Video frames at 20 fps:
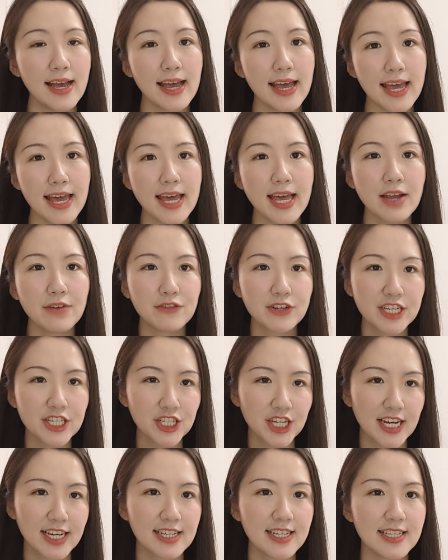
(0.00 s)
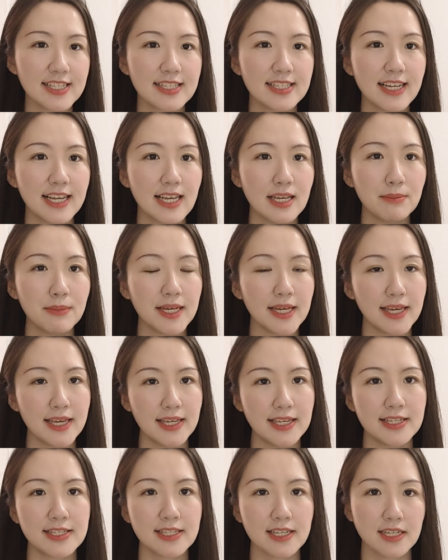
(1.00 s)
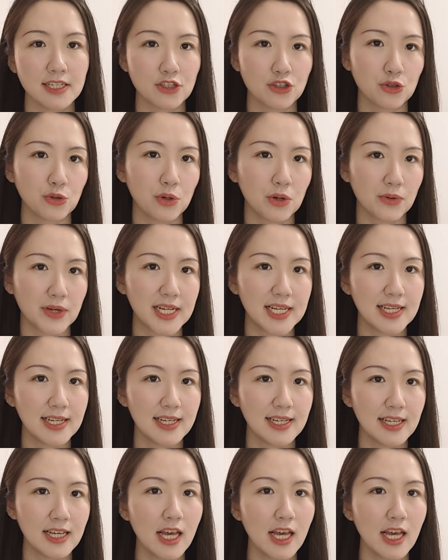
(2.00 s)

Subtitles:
Every Chinese name is a story.